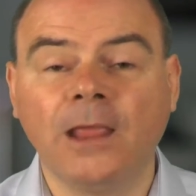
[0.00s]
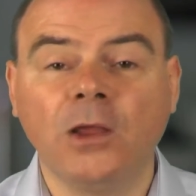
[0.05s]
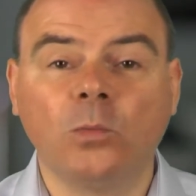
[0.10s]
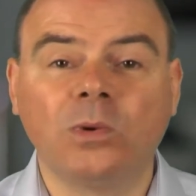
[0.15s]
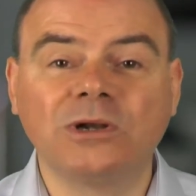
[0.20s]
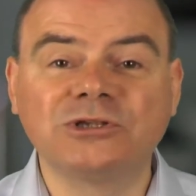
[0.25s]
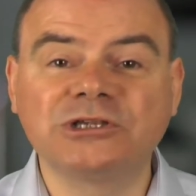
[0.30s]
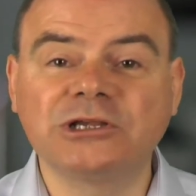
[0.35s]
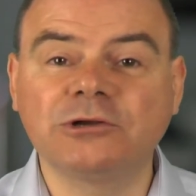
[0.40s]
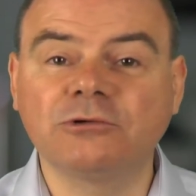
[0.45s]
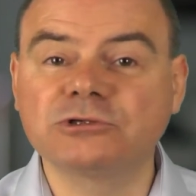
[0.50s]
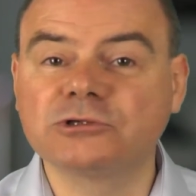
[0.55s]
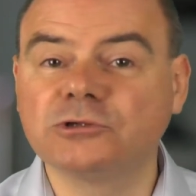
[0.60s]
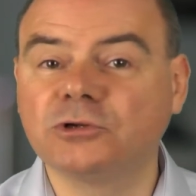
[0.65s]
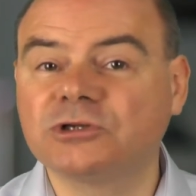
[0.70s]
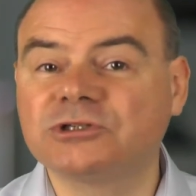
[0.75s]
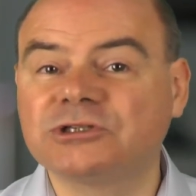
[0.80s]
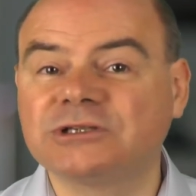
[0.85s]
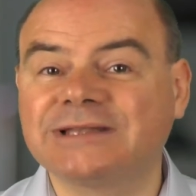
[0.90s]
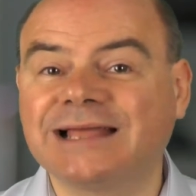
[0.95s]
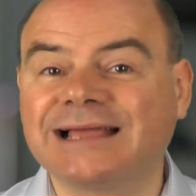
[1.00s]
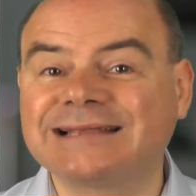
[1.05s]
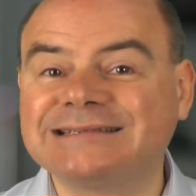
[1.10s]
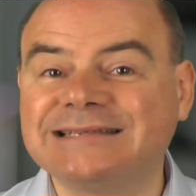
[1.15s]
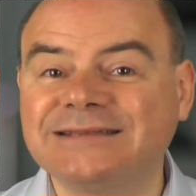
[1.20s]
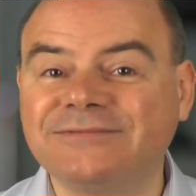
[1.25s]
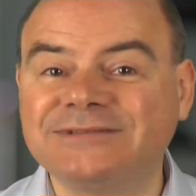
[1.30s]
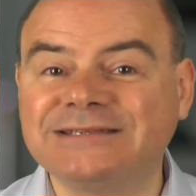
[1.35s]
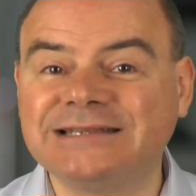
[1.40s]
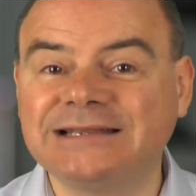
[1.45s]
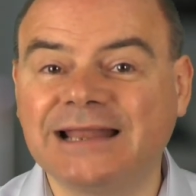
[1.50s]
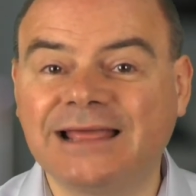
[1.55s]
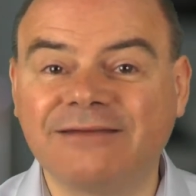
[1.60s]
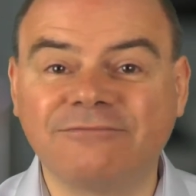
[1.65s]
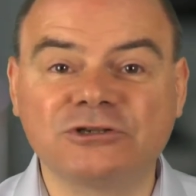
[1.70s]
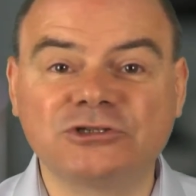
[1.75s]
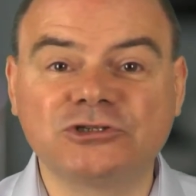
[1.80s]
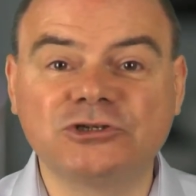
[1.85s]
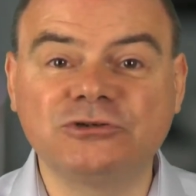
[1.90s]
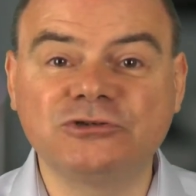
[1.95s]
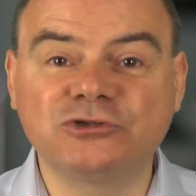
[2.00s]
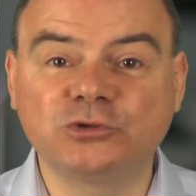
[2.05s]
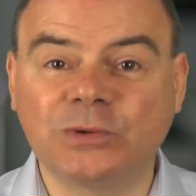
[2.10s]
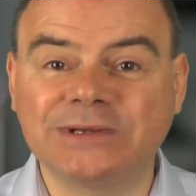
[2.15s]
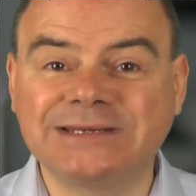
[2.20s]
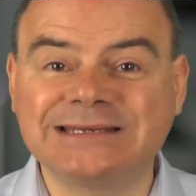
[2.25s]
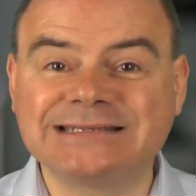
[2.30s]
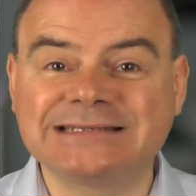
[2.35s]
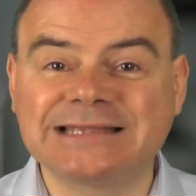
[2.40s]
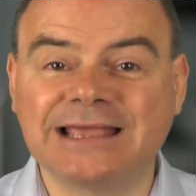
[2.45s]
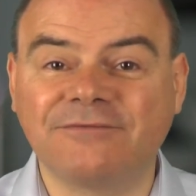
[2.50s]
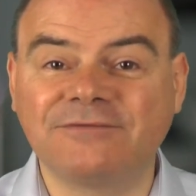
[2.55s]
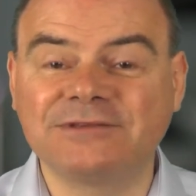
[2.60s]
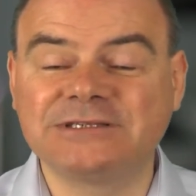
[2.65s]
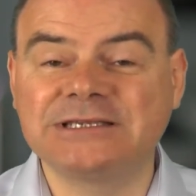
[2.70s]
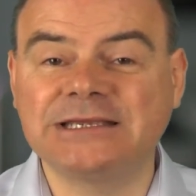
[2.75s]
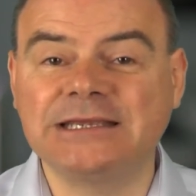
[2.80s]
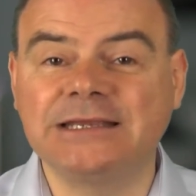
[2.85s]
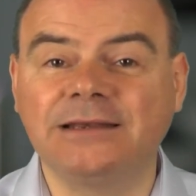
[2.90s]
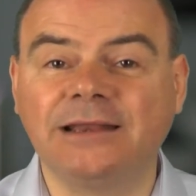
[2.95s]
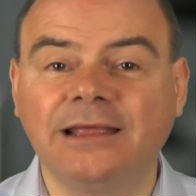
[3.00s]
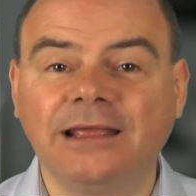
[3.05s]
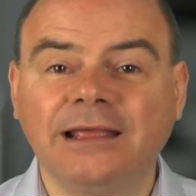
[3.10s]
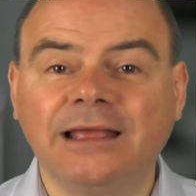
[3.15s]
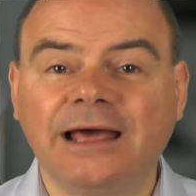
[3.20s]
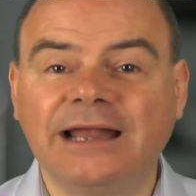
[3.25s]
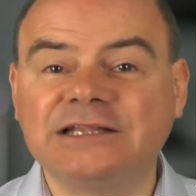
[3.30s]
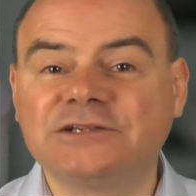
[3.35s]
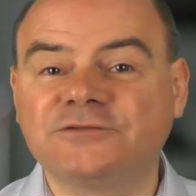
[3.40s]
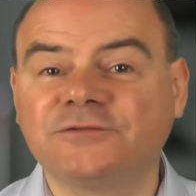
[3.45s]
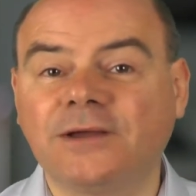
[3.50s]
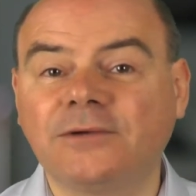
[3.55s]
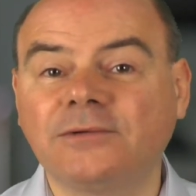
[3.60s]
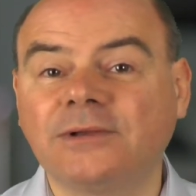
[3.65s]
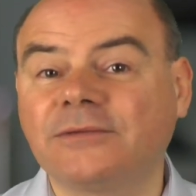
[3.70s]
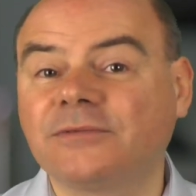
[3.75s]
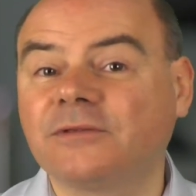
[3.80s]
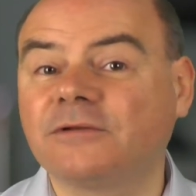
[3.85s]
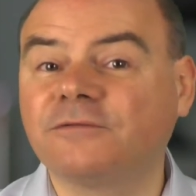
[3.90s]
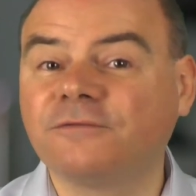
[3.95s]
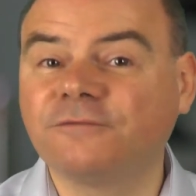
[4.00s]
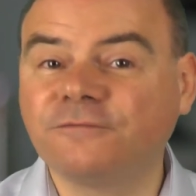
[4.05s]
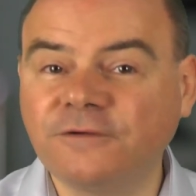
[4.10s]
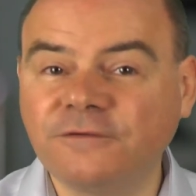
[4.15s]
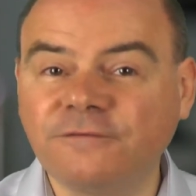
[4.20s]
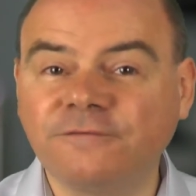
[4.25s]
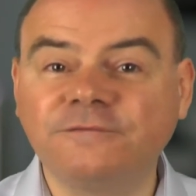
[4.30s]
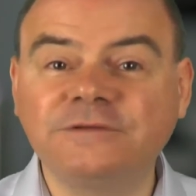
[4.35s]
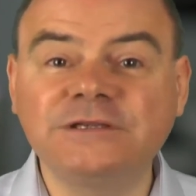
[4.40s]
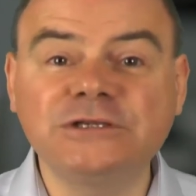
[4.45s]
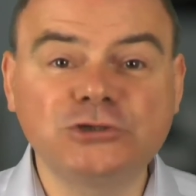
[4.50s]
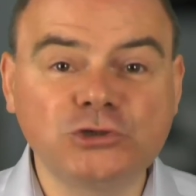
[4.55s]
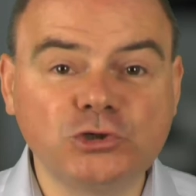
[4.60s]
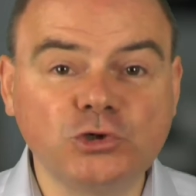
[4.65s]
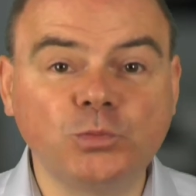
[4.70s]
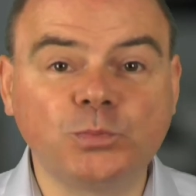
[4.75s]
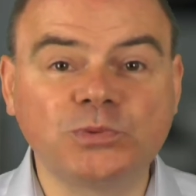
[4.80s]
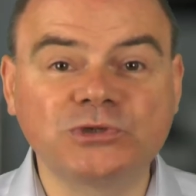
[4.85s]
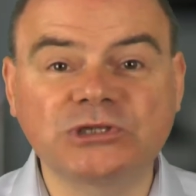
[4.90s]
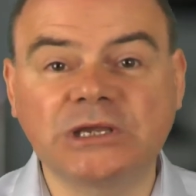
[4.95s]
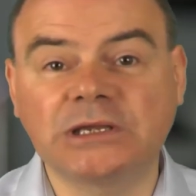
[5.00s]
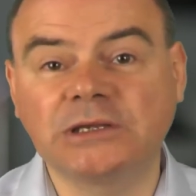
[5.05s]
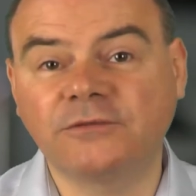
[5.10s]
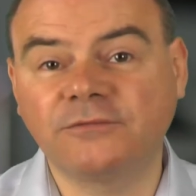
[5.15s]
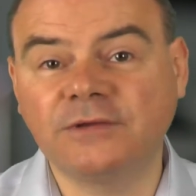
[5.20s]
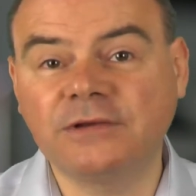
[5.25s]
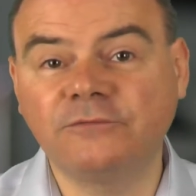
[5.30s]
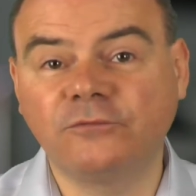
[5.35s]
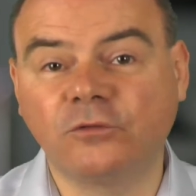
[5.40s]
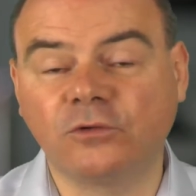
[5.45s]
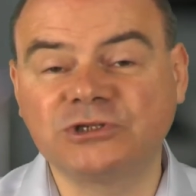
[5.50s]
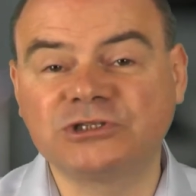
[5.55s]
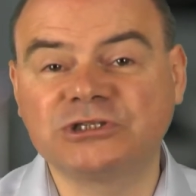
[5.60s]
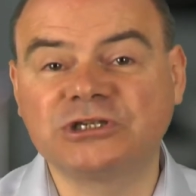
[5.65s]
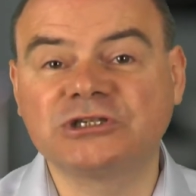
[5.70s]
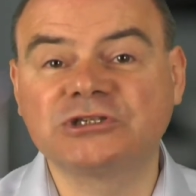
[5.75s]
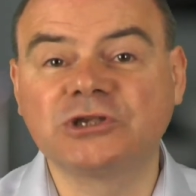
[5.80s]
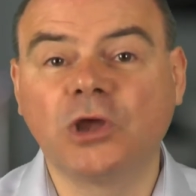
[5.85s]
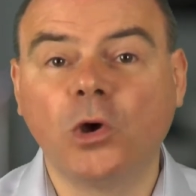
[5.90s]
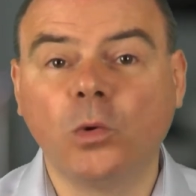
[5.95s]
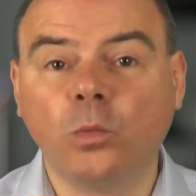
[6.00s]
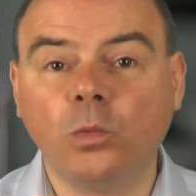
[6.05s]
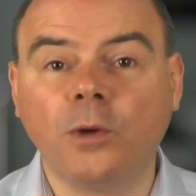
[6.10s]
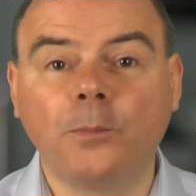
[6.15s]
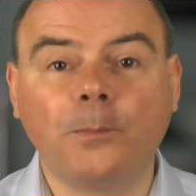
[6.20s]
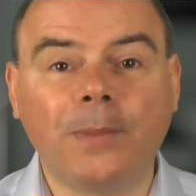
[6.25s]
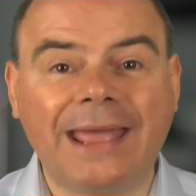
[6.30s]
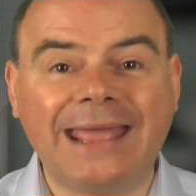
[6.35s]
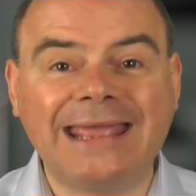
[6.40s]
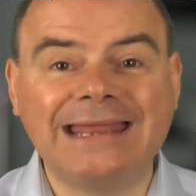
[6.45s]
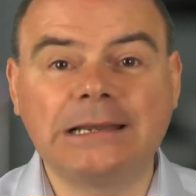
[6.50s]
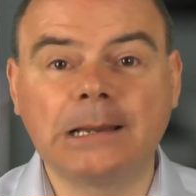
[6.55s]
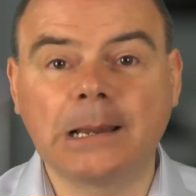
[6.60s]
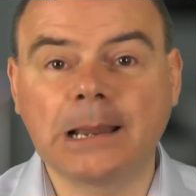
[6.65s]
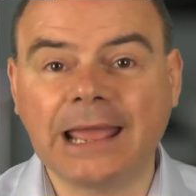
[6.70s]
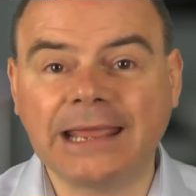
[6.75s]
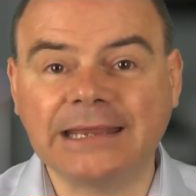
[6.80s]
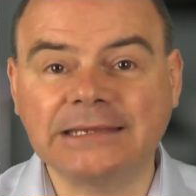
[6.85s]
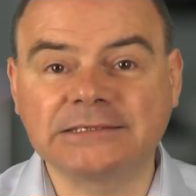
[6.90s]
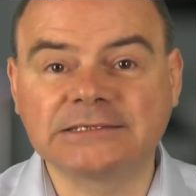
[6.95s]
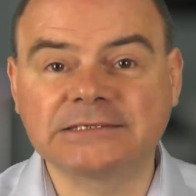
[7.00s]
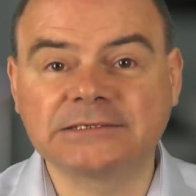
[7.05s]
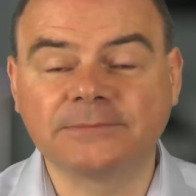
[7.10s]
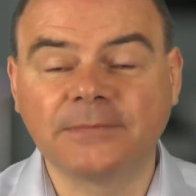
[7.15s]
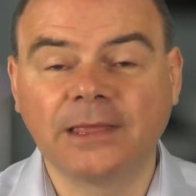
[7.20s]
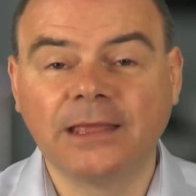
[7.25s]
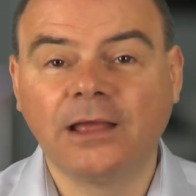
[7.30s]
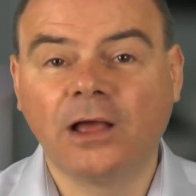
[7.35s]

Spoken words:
Well, Xero has looked at activity levels during 2017 and it's found out that 52% of invoices were paid late.